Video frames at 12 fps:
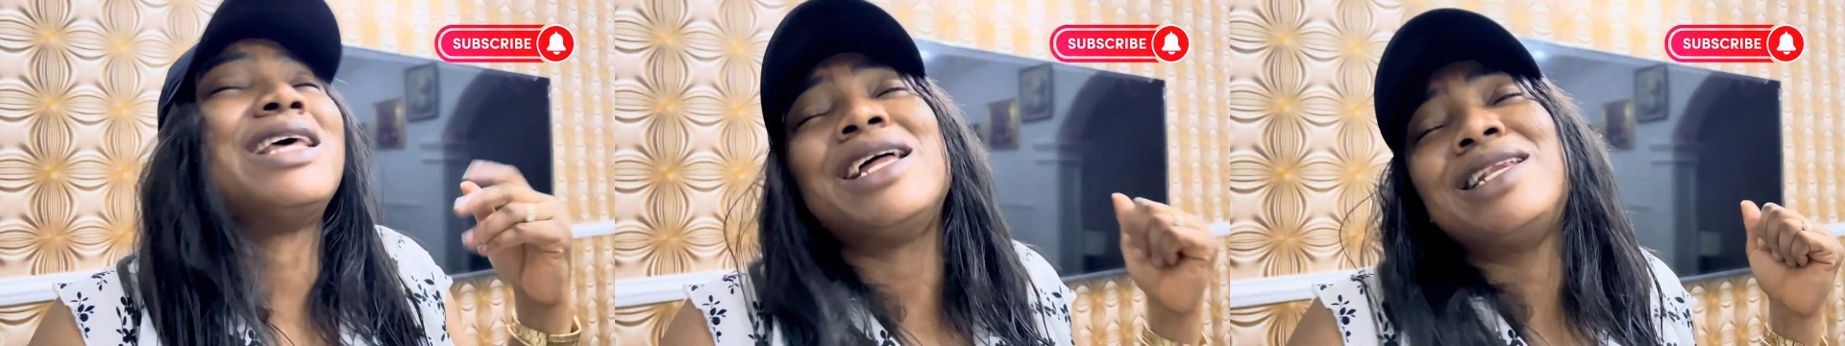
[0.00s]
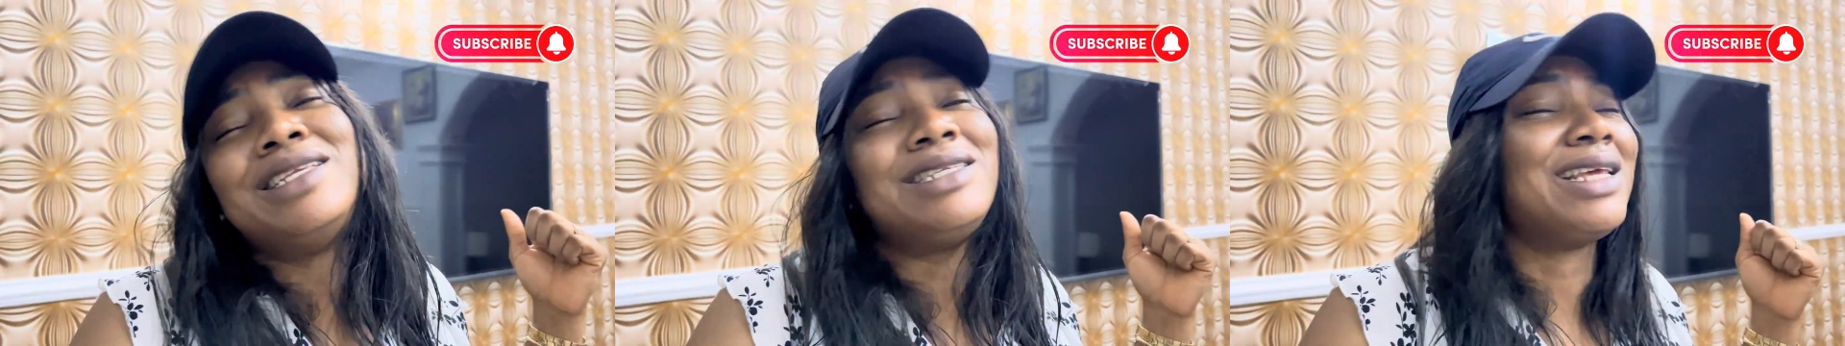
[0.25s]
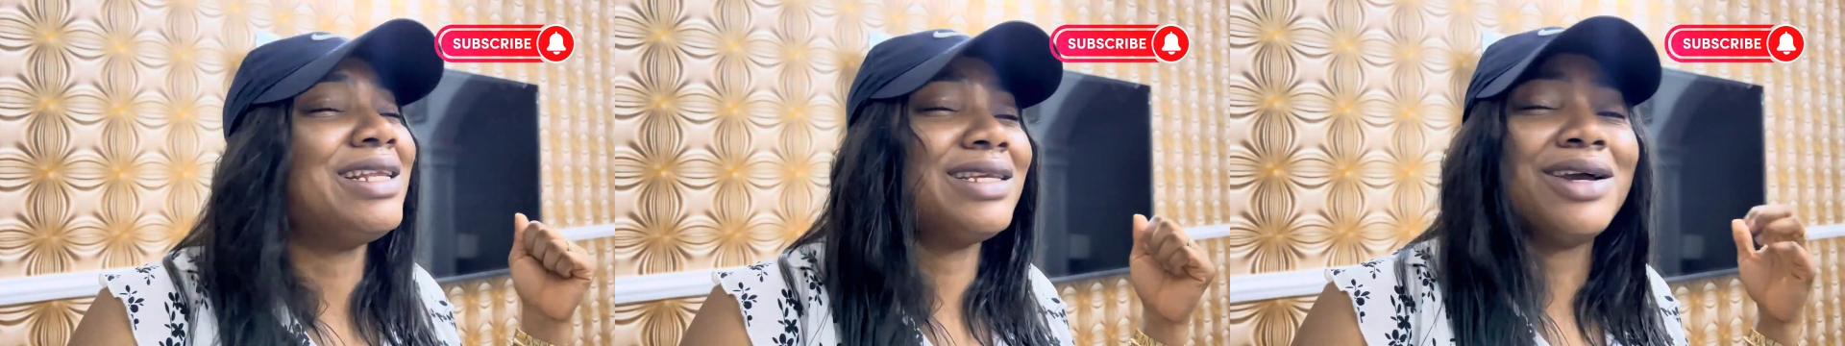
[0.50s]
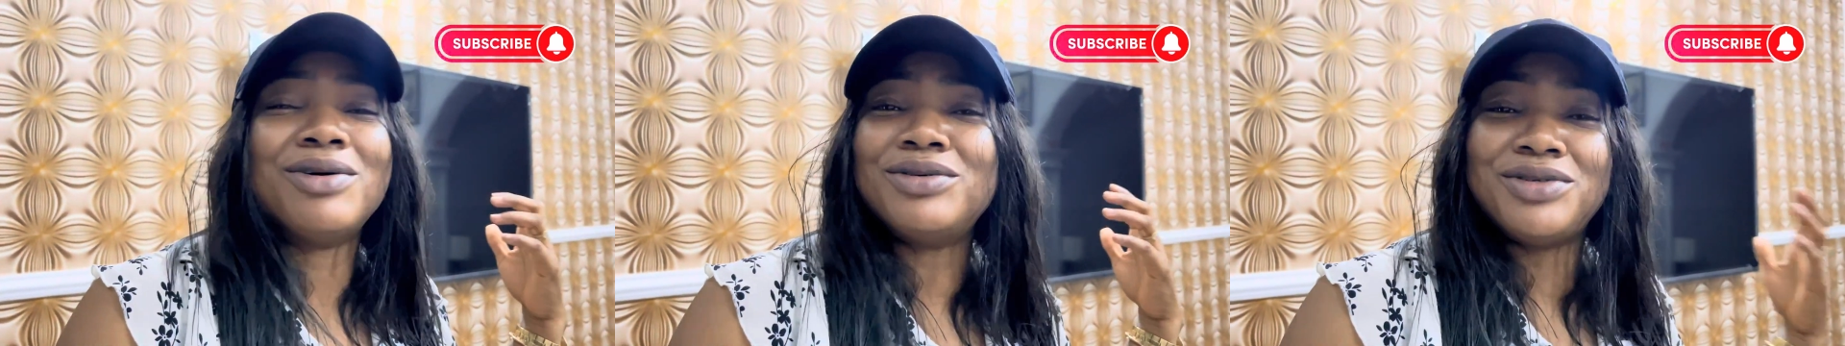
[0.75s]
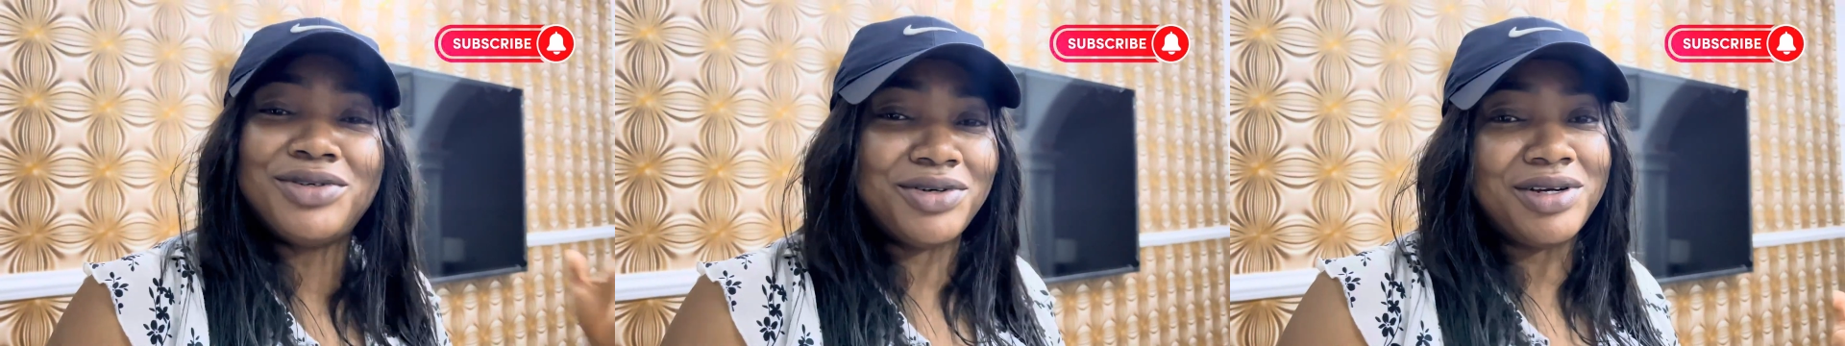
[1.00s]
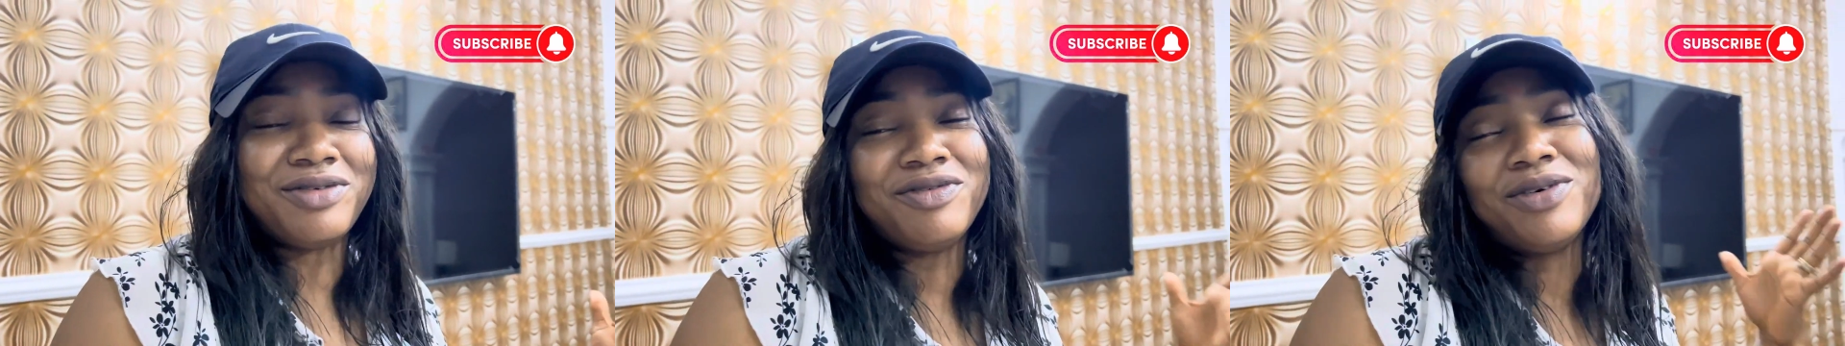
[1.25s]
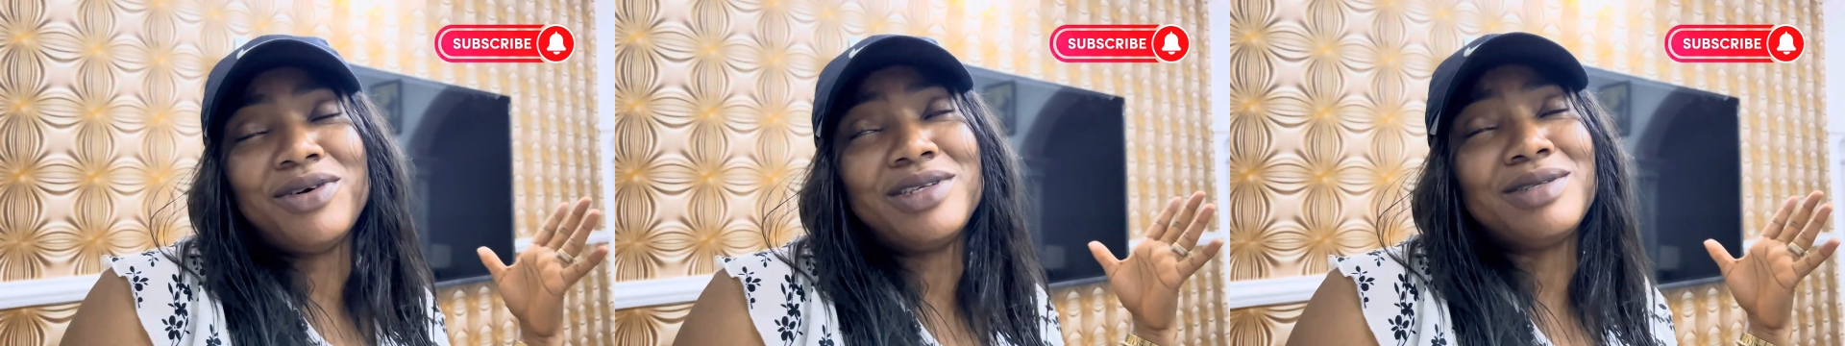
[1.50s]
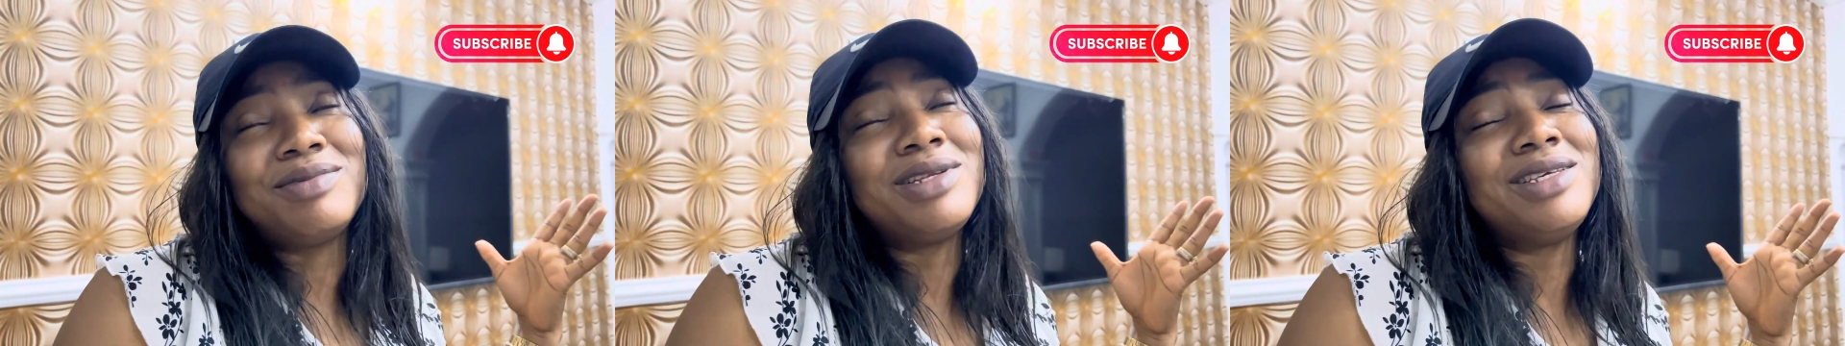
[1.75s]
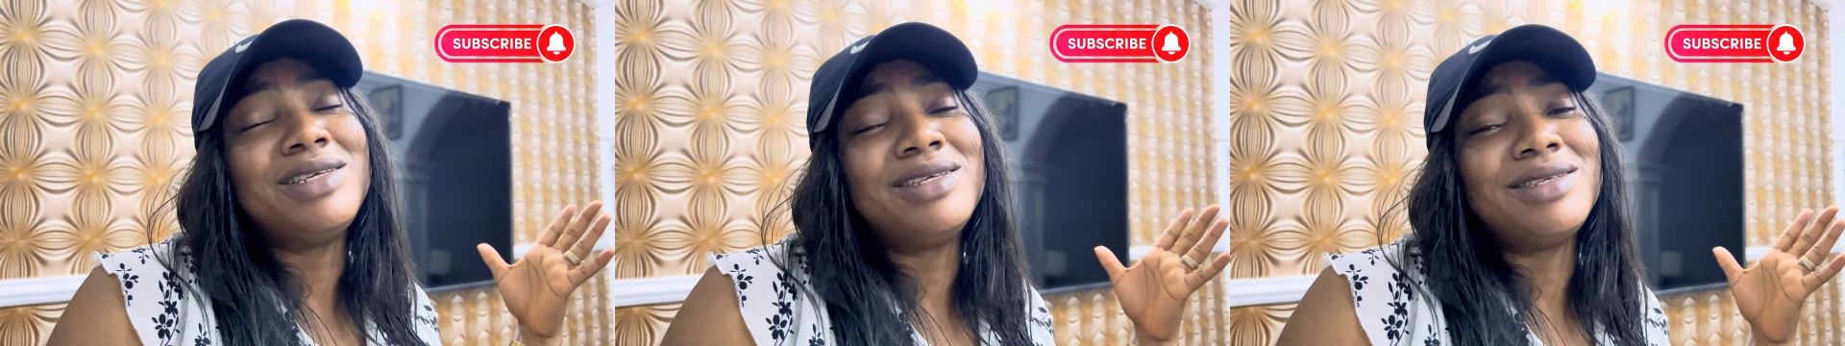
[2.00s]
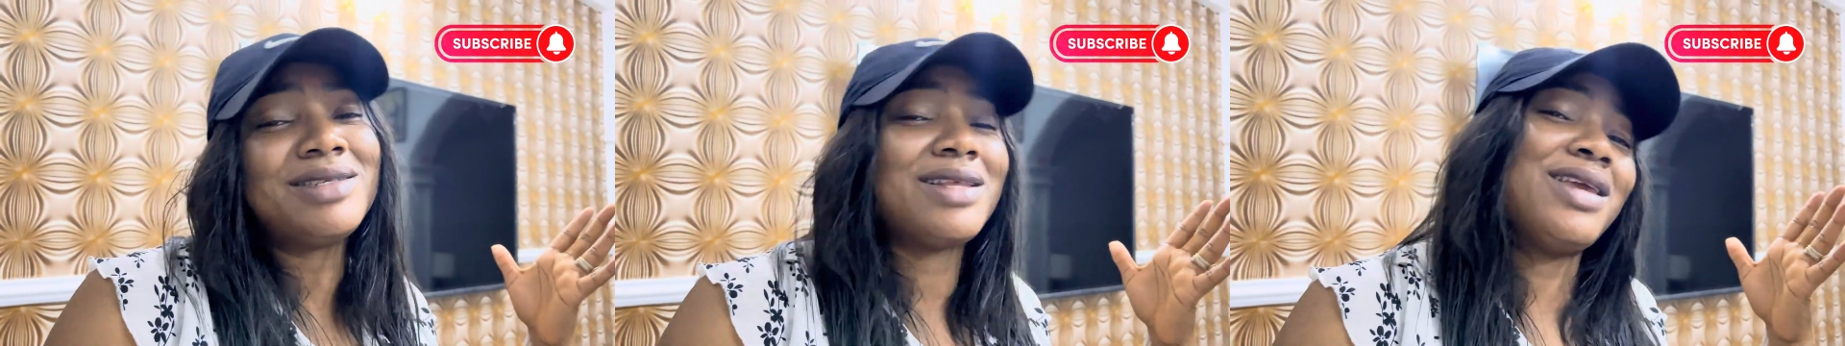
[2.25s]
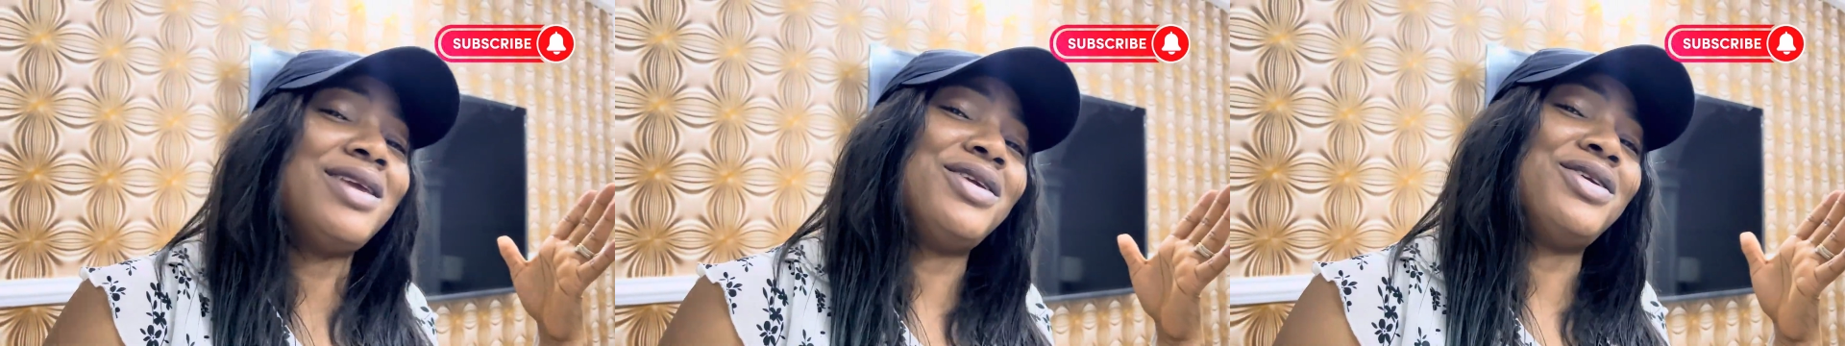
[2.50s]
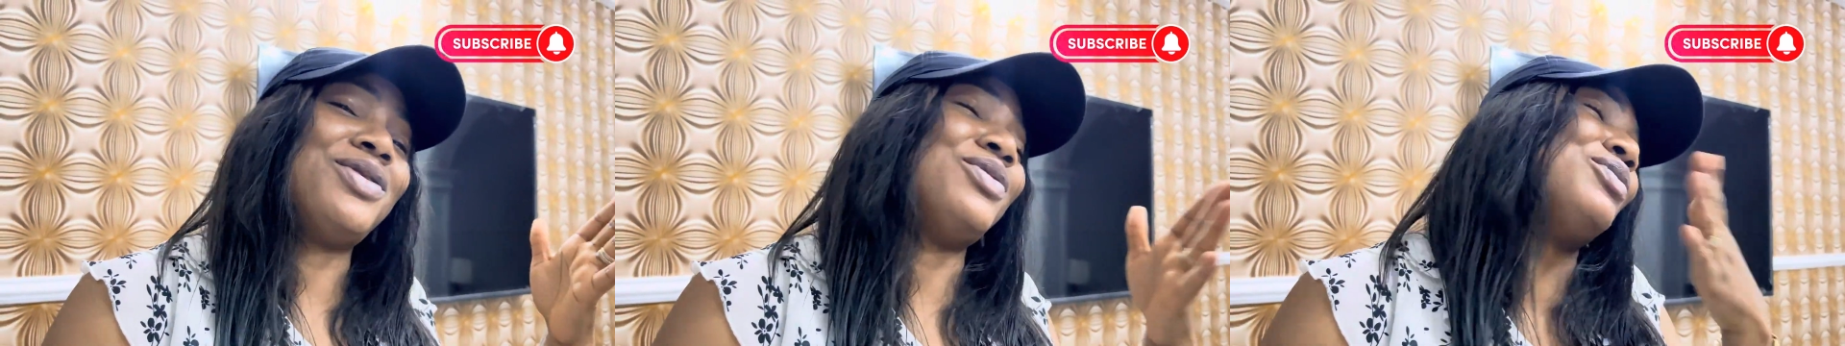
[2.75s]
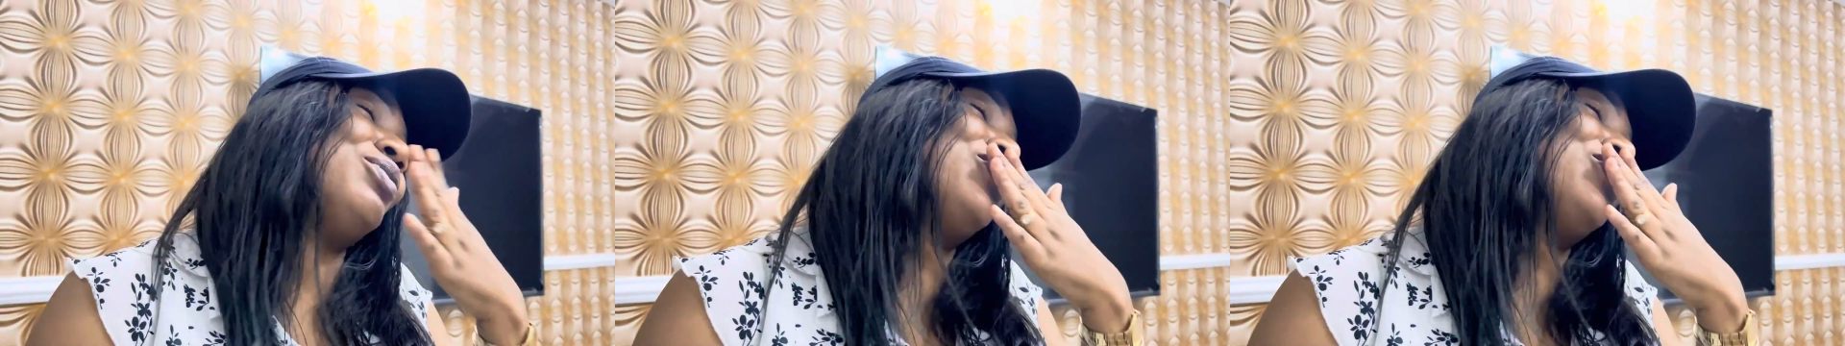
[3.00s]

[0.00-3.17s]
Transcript: at least enter 100 first please thank you